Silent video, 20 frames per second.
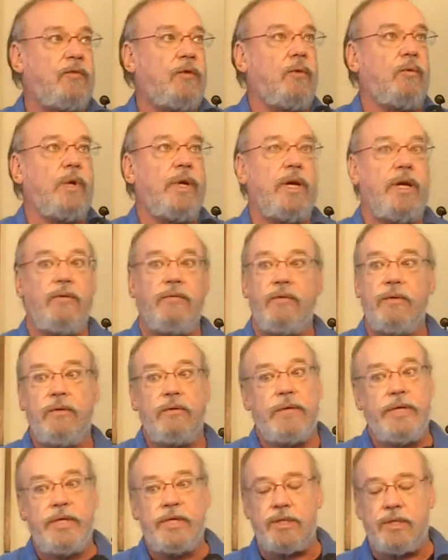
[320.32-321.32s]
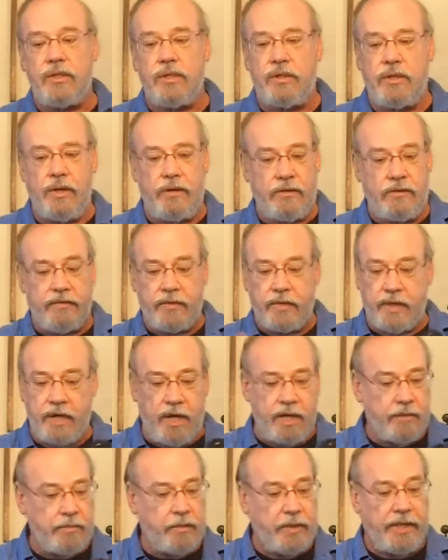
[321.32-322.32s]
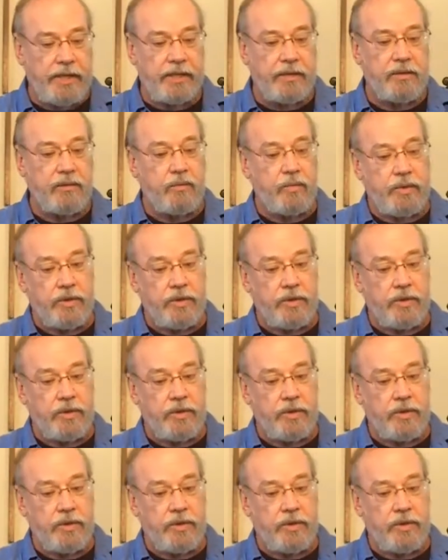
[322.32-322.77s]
for whatever reason, however God planned it,